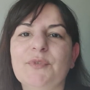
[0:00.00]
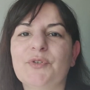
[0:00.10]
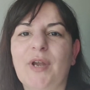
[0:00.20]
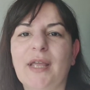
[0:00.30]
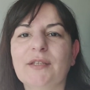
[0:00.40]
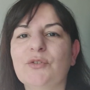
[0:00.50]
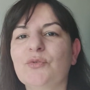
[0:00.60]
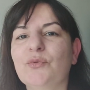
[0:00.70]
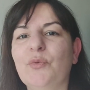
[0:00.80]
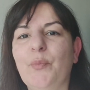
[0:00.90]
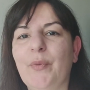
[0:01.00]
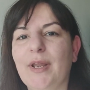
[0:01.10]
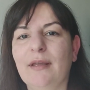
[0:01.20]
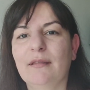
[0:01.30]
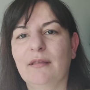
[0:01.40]
trying to
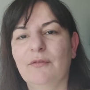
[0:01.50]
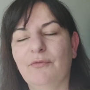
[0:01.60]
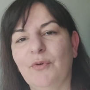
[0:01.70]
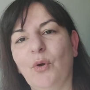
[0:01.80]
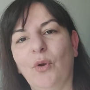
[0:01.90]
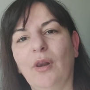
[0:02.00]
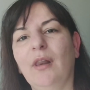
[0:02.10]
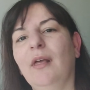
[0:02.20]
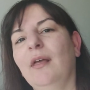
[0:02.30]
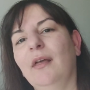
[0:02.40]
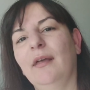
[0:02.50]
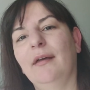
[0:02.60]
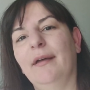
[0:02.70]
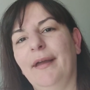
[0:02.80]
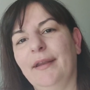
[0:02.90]
bring the fall
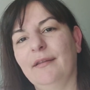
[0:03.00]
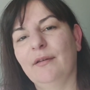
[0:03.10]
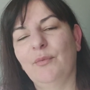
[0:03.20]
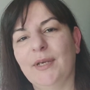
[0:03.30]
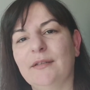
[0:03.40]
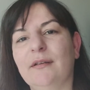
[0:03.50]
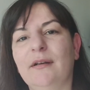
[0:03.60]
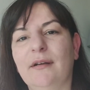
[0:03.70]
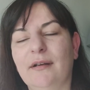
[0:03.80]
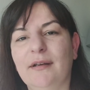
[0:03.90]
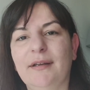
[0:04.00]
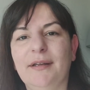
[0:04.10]
and the winter